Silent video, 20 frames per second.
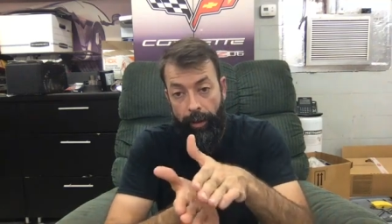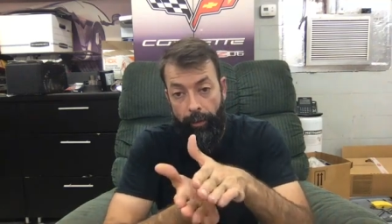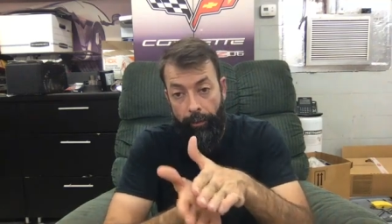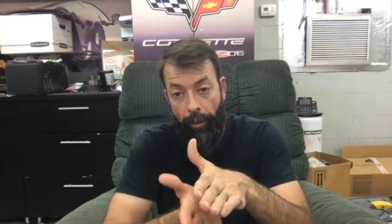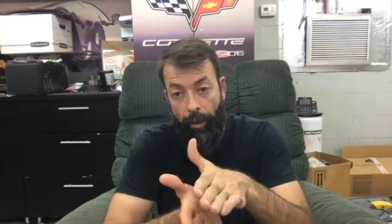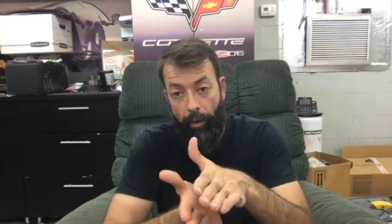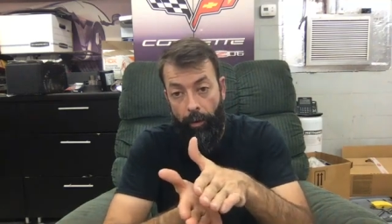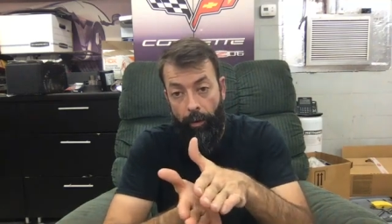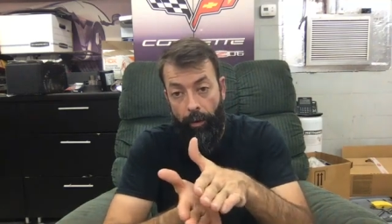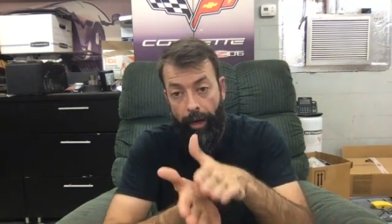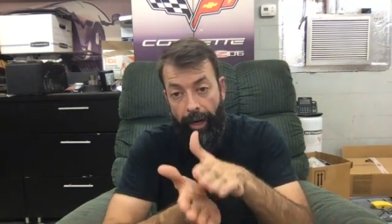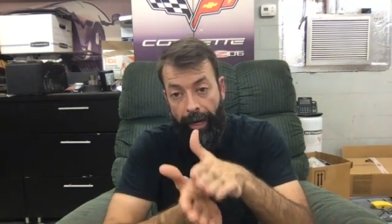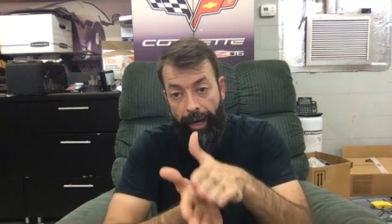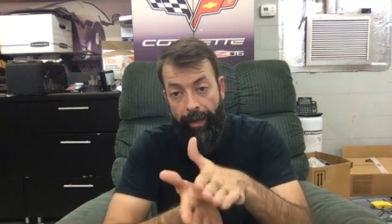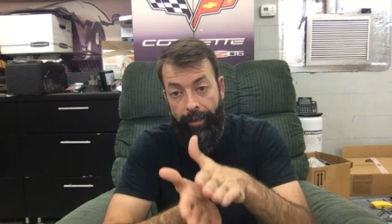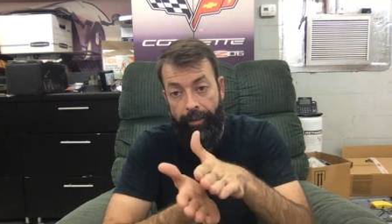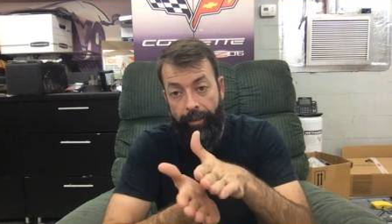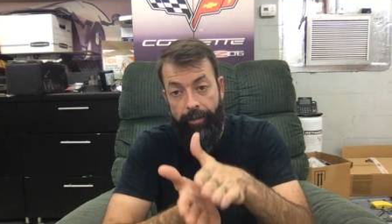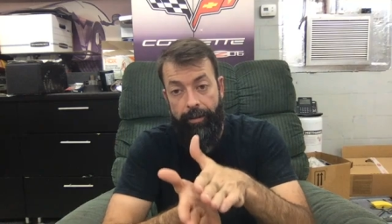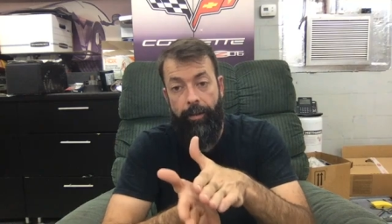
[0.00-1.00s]
the blower
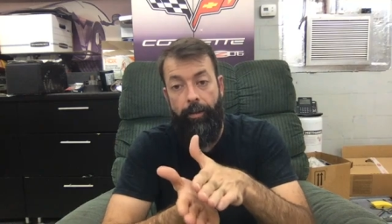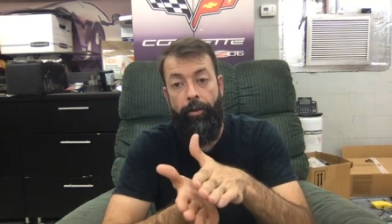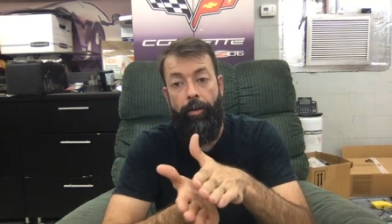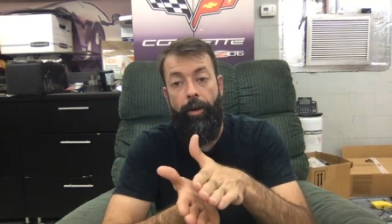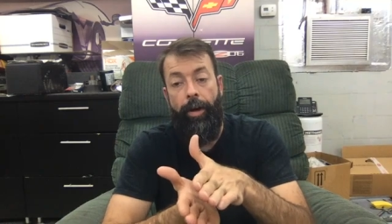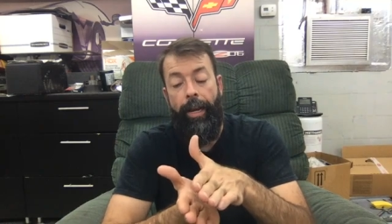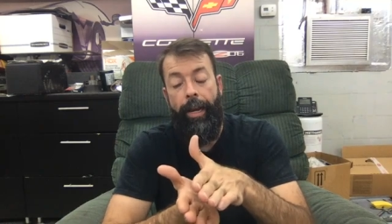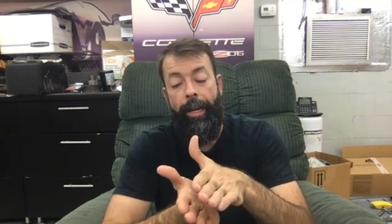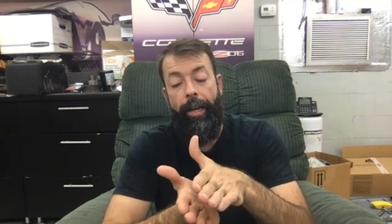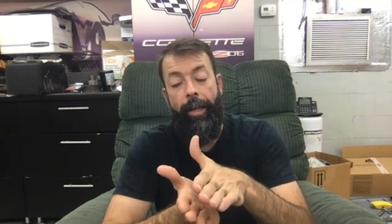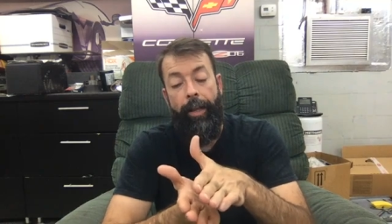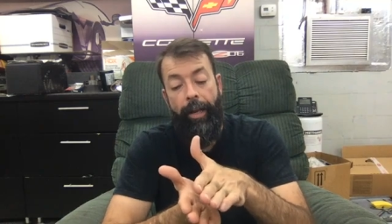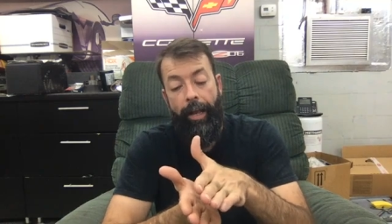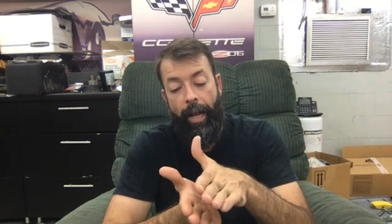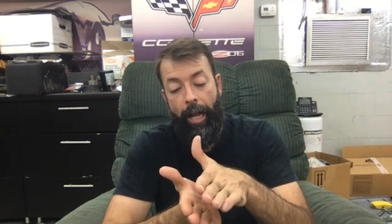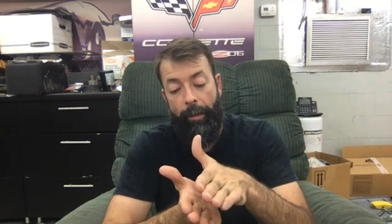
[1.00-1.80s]
and the cylinder head,